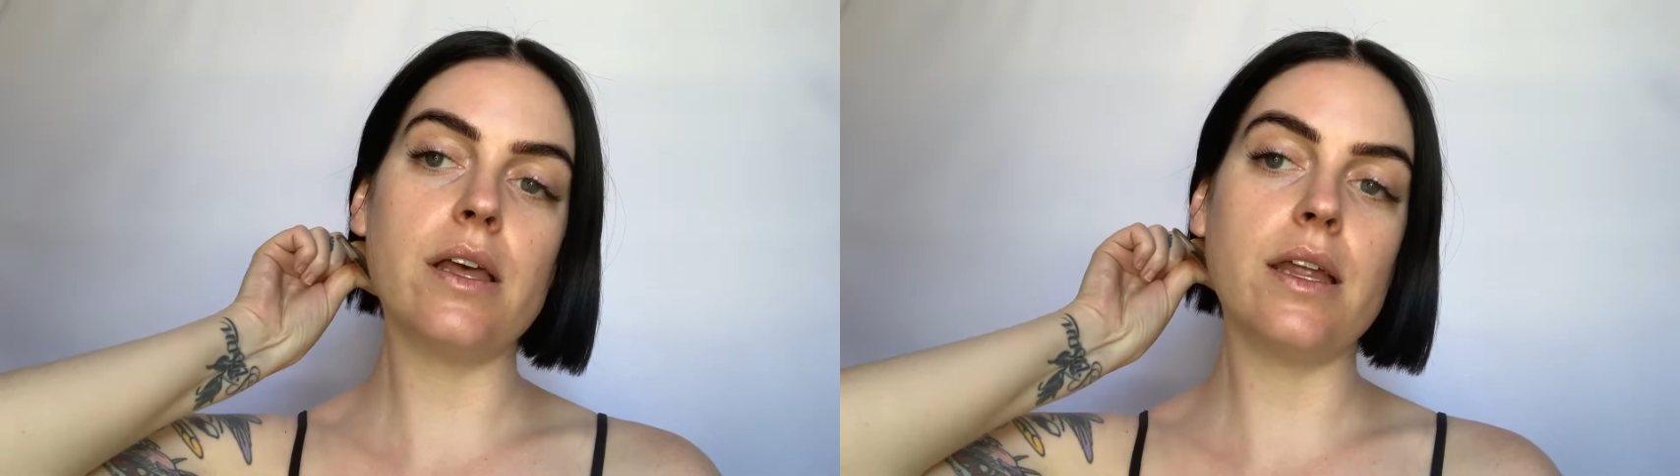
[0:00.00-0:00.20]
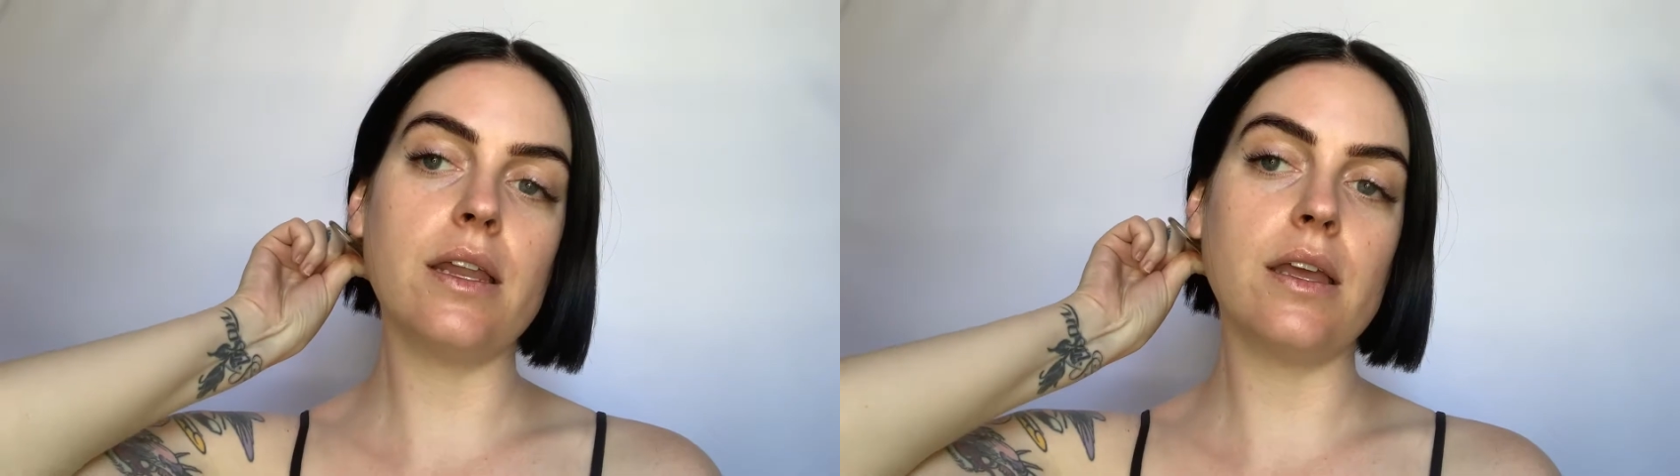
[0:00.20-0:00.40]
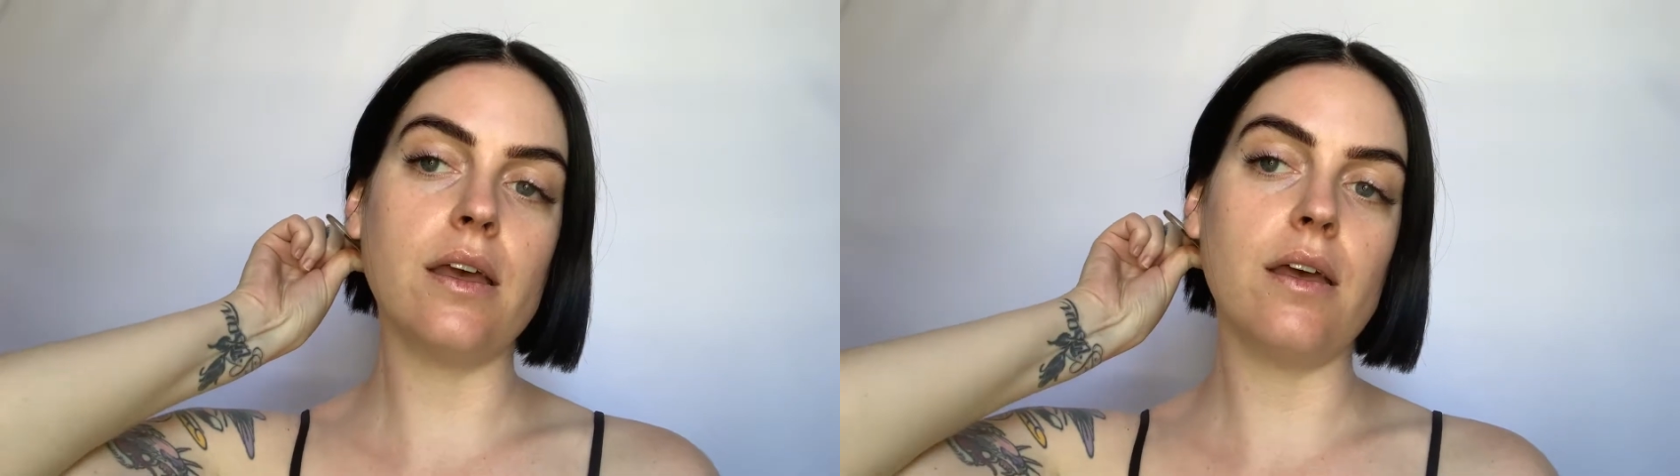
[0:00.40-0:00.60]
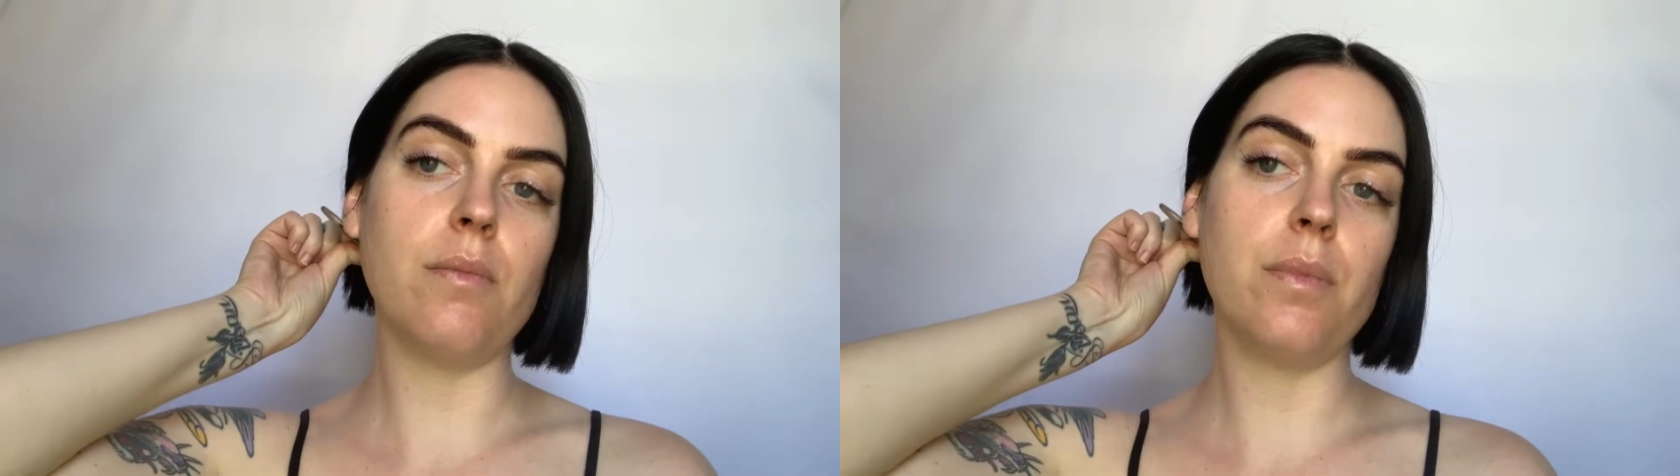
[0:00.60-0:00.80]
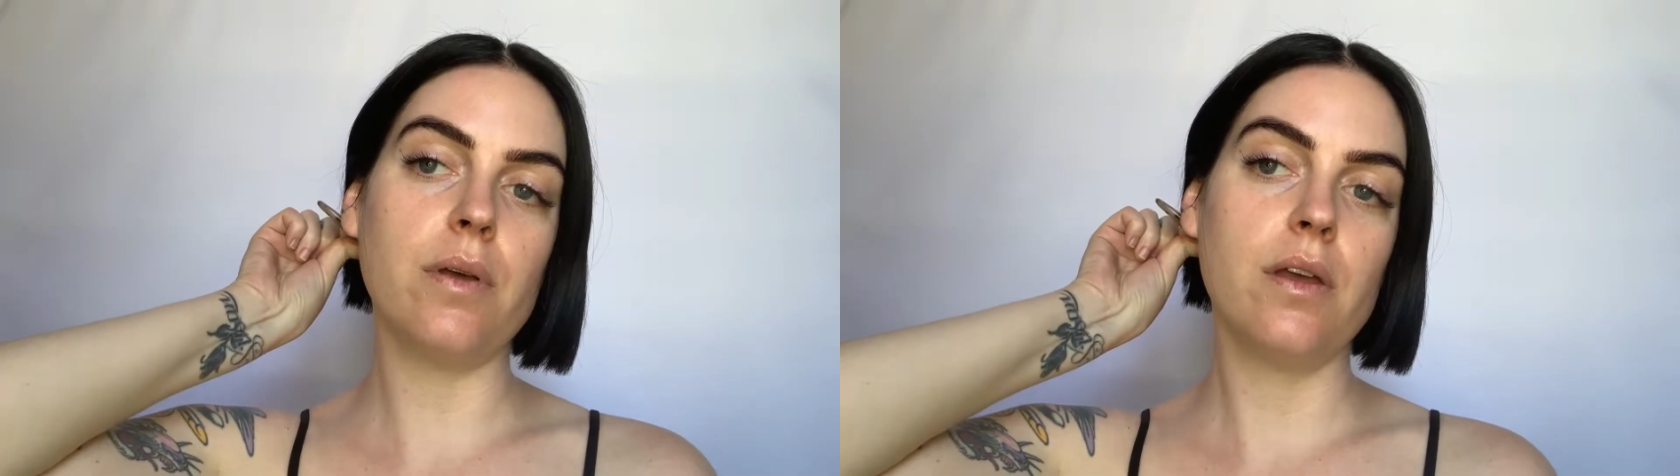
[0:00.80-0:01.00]
gliding
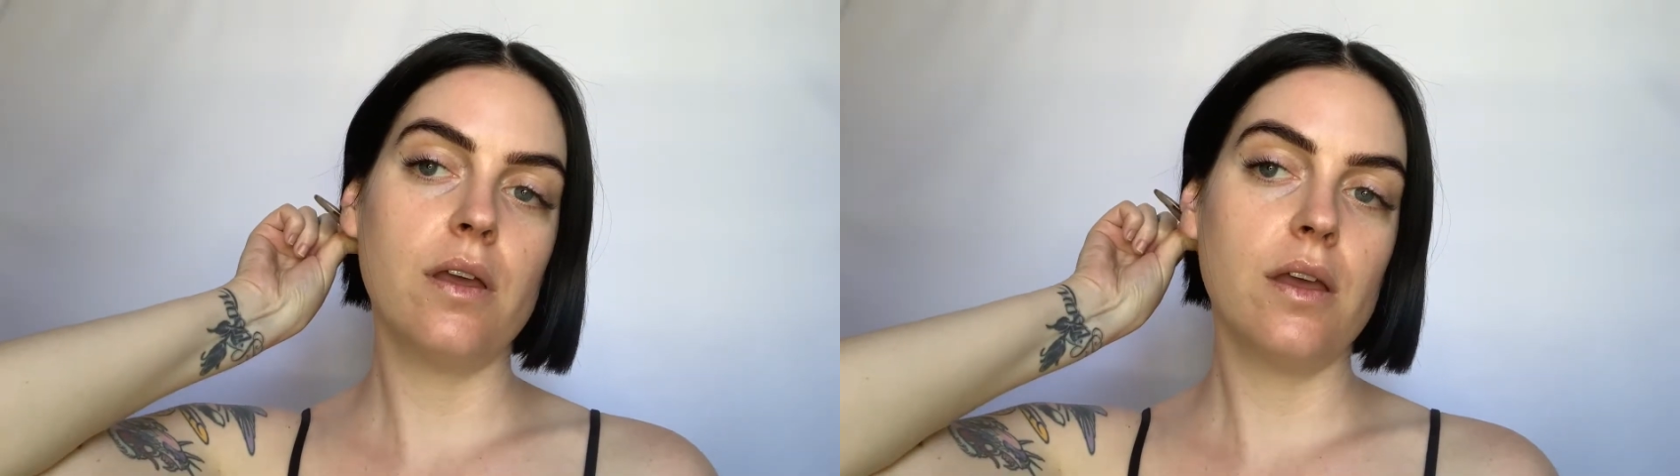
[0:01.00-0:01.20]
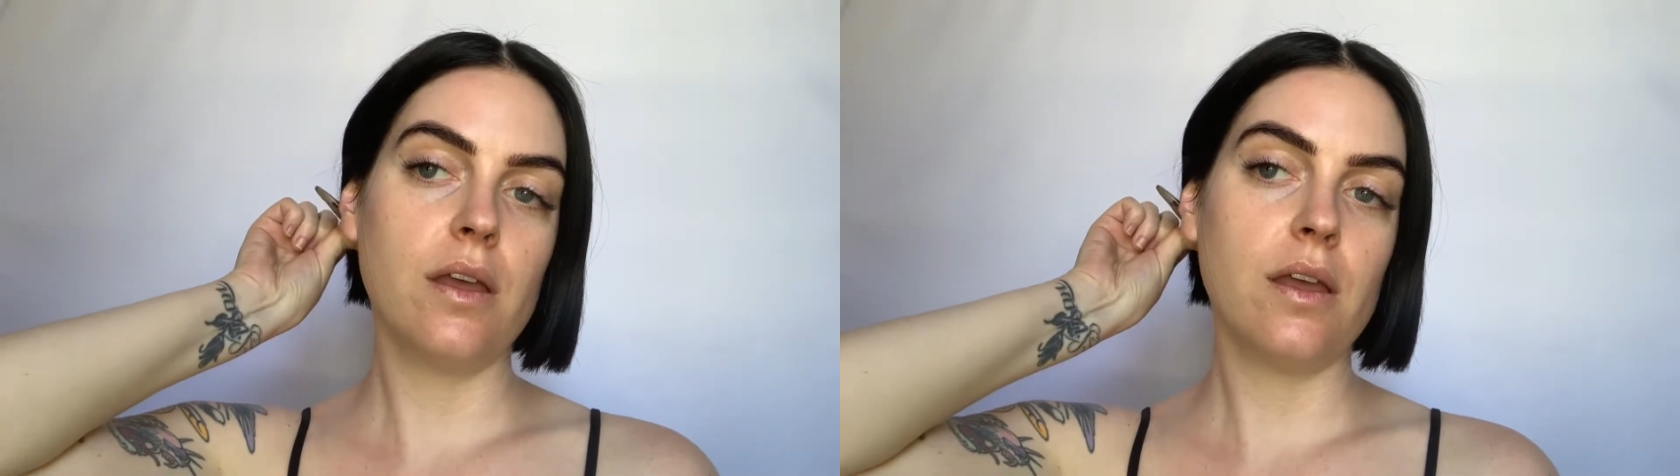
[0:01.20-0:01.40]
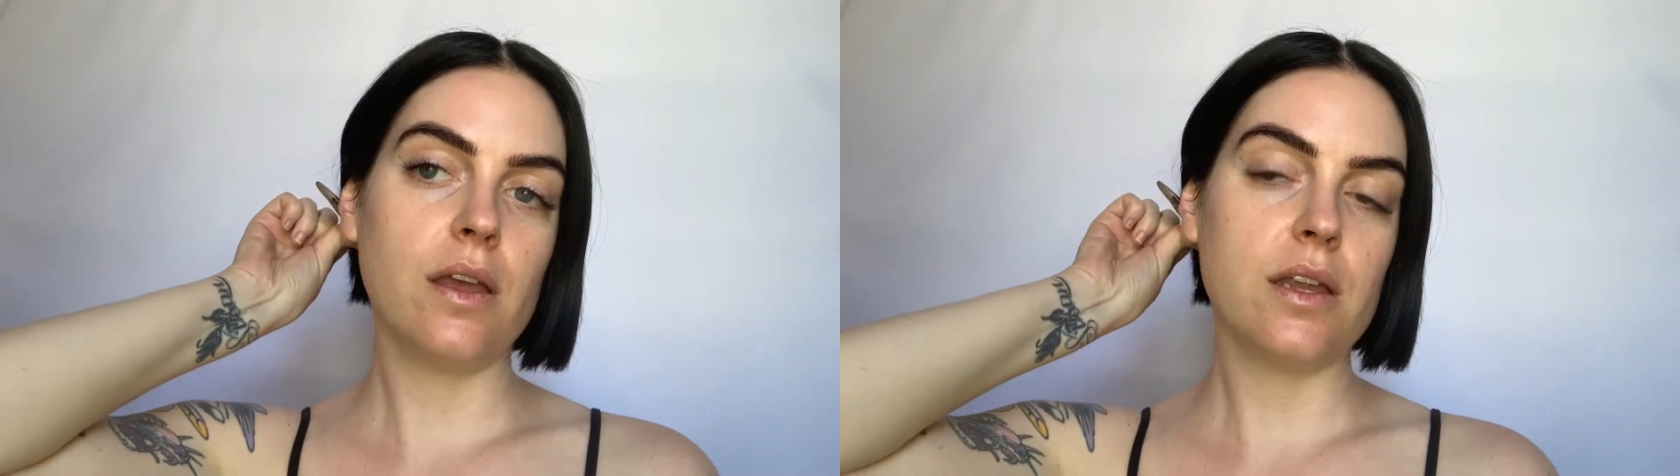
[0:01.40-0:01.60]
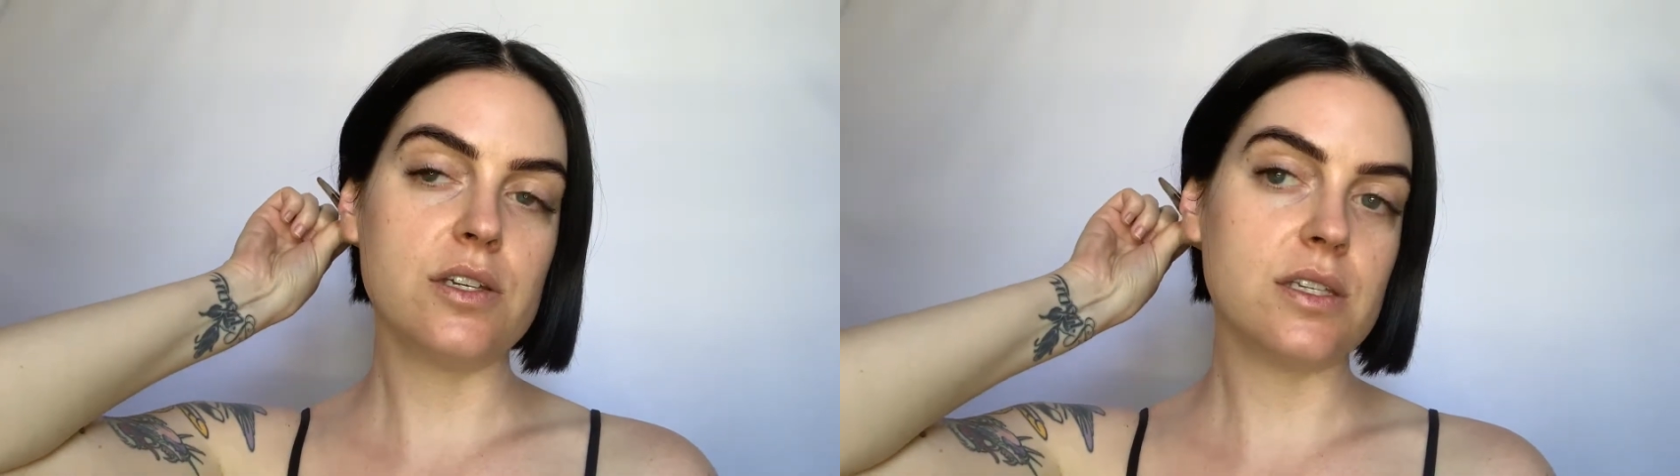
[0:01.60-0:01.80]
up, and